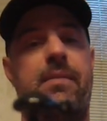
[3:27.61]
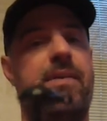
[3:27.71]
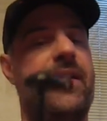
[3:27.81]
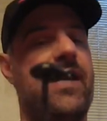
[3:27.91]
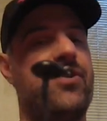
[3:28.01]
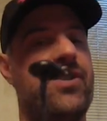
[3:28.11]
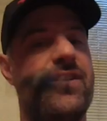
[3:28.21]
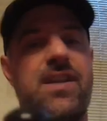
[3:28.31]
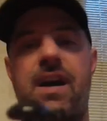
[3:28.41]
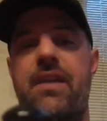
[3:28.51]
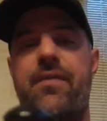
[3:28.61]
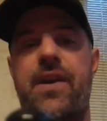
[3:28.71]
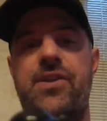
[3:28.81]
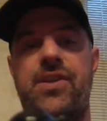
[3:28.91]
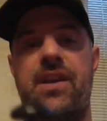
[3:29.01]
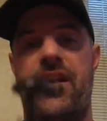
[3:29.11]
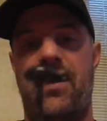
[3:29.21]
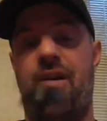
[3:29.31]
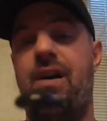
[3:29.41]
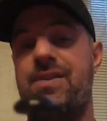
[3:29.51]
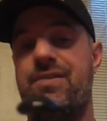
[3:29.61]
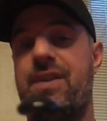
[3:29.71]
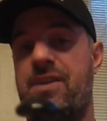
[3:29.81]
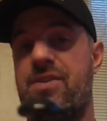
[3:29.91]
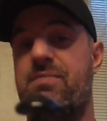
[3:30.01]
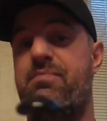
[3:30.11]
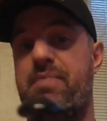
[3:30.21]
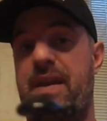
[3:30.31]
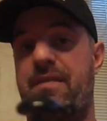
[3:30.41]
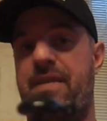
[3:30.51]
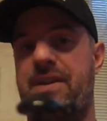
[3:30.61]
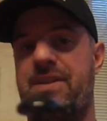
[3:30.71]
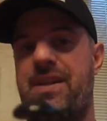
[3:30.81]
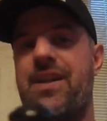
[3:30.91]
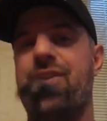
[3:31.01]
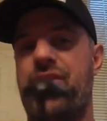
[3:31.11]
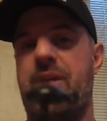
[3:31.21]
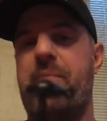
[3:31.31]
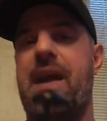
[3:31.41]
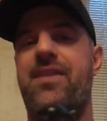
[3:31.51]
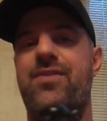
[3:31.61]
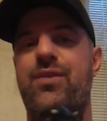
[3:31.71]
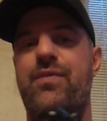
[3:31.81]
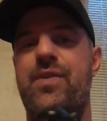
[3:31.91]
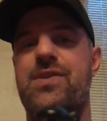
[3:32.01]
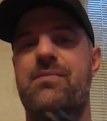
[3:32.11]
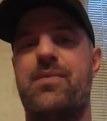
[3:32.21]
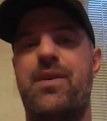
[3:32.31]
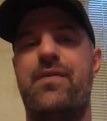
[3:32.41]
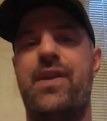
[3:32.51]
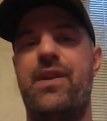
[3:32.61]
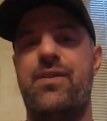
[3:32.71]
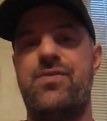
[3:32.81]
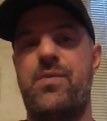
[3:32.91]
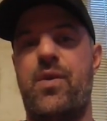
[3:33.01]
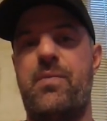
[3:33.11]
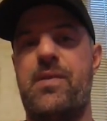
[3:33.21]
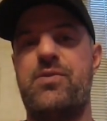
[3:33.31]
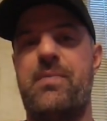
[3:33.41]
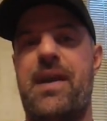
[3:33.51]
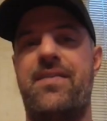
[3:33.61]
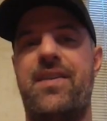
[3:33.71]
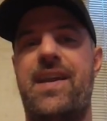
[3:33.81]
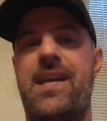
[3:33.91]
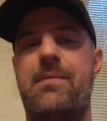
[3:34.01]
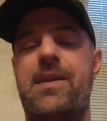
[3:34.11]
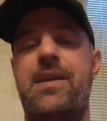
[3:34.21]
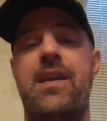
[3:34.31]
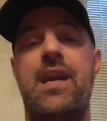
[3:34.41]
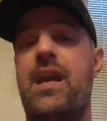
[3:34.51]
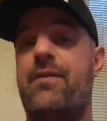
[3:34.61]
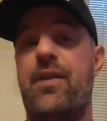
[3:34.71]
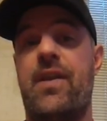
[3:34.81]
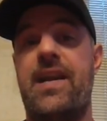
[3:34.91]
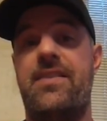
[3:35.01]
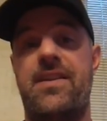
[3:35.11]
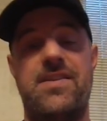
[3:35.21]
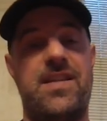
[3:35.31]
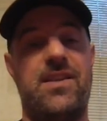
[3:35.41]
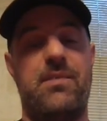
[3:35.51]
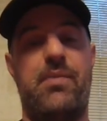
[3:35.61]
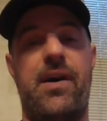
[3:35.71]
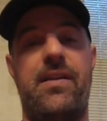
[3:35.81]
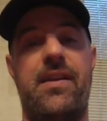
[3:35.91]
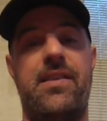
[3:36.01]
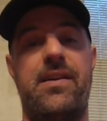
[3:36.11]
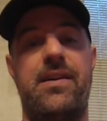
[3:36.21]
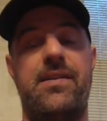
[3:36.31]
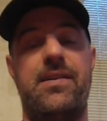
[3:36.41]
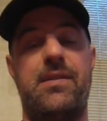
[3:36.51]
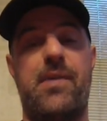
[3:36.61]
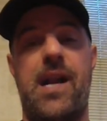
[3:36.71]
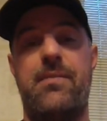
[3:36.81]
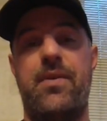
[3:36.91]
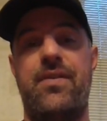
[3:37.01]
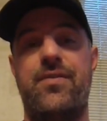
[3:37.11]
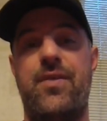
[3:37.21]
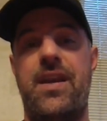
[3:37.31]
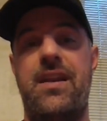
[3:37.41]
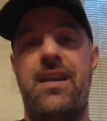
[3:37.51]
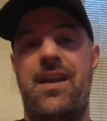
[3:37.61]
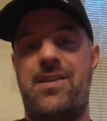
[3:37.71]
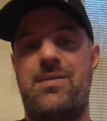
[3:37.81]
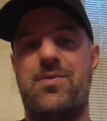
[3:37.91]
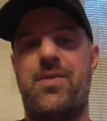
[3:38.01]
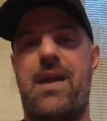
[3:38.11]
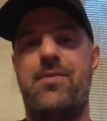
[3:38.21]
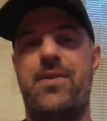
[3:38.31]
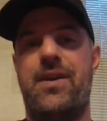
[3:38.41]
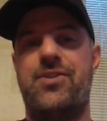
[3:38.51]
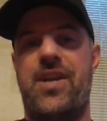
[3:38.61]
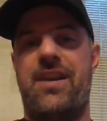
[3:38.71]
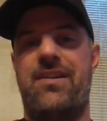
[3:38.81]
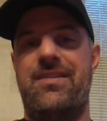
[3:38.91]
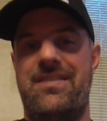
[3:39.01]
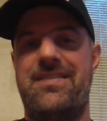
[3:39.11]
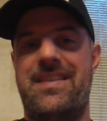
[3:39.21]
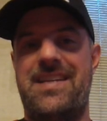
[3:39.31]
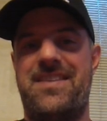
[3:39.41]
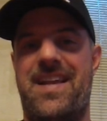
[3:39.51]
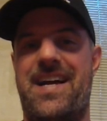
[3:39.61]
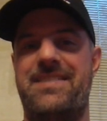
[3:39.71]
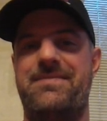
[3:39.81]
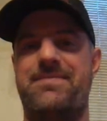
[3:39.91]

Catches a ton of fish and also catches big fish. Check back soon for some more videos from North Metro Bass Academy. If you like this, hit the button at the bottom of the screen and subscribe to our channel. Thanks a lot.